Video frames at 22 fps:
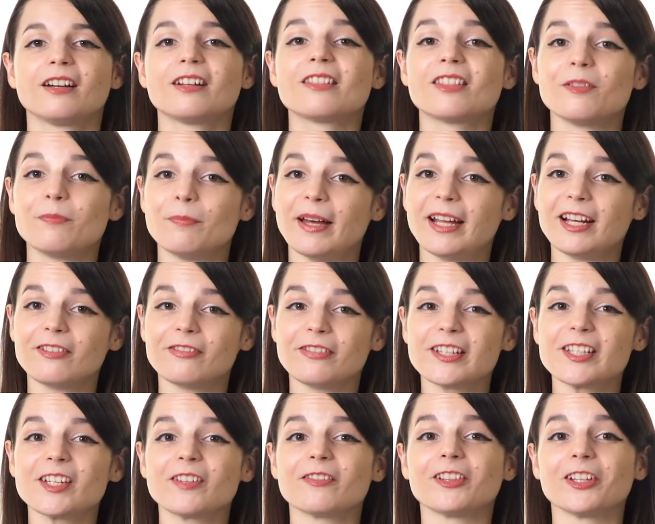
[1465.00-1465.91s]
The
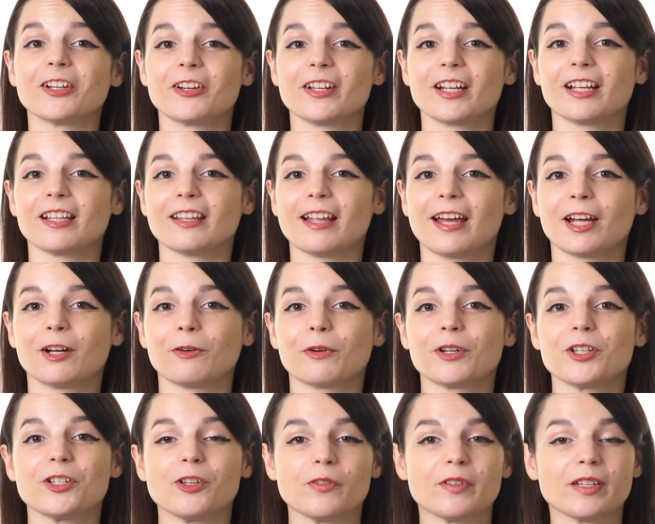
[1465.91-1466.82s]
benefits of learning a
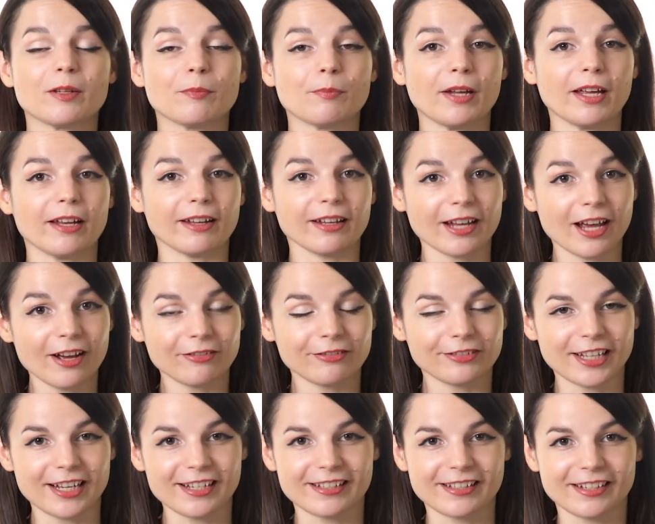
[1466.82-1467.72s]
language using PDF
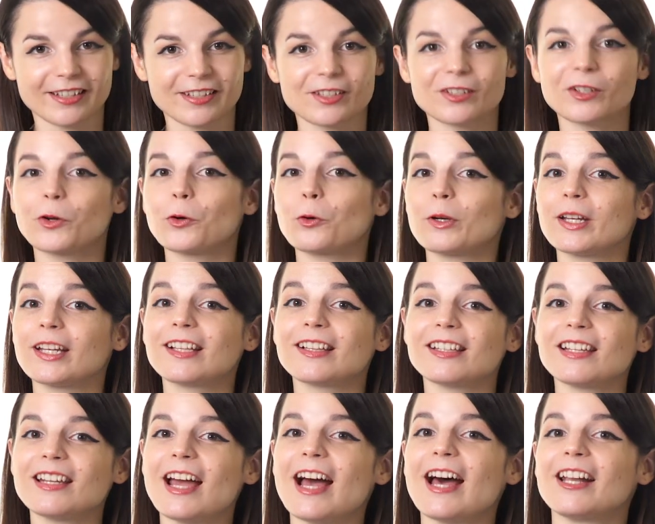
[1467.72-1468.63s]
lessons
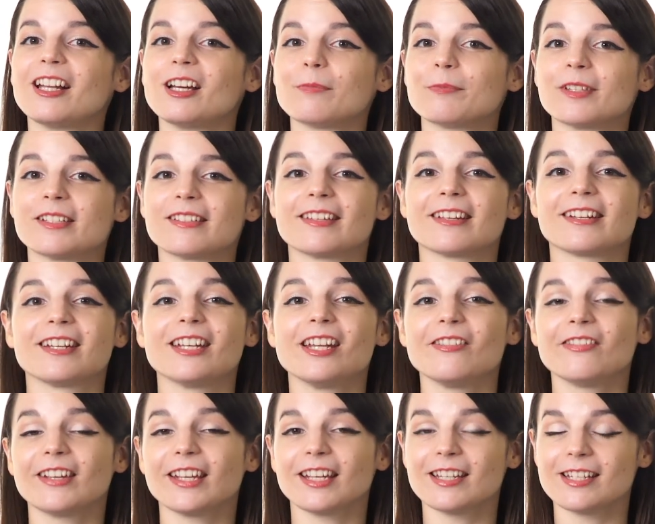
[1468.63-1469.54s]
quickly add up to
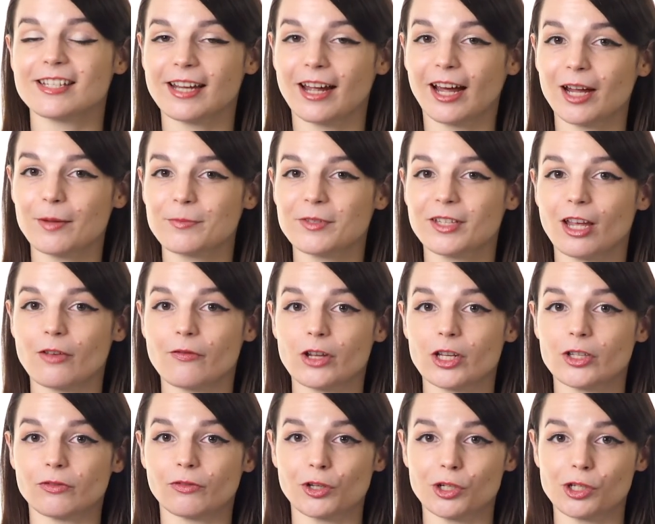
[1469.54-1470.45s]
significant time
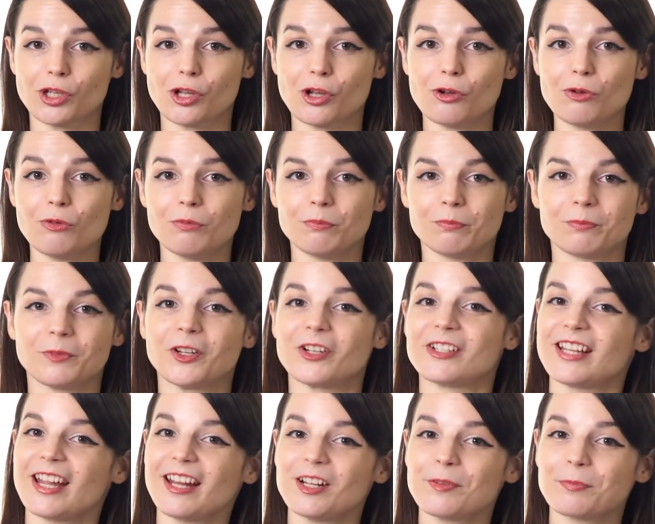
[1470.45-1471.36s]
savings for you, your
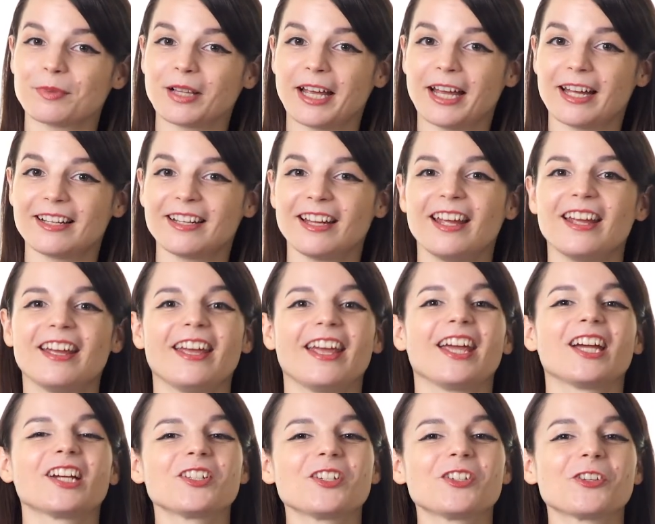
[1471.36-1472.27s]
data plan,
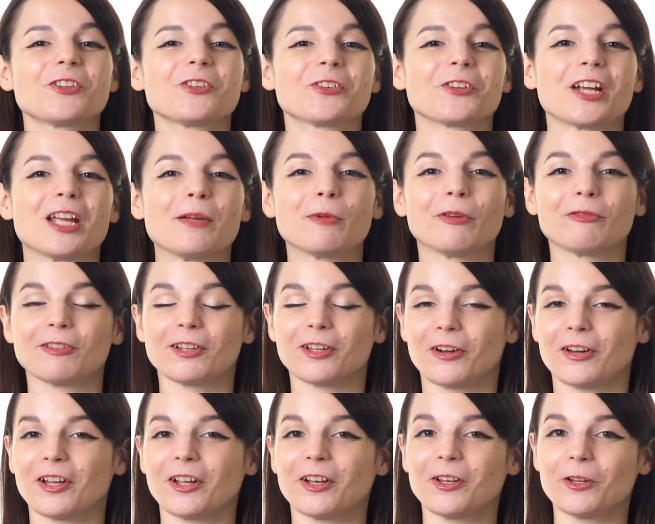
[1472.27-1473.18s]
and your dream of
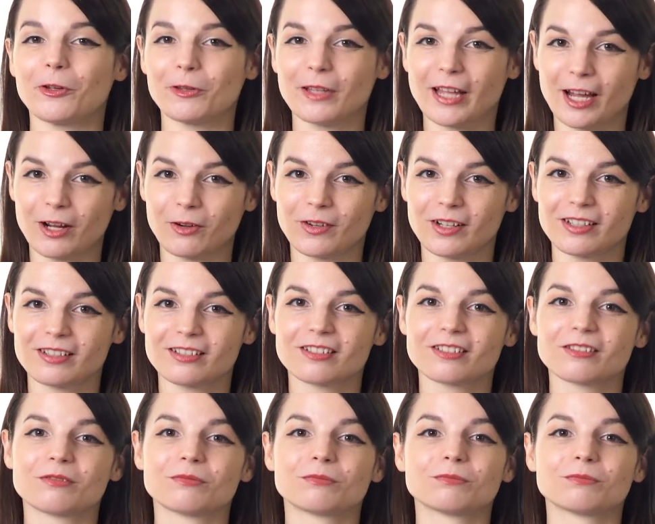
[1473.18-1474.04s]
learning a new language.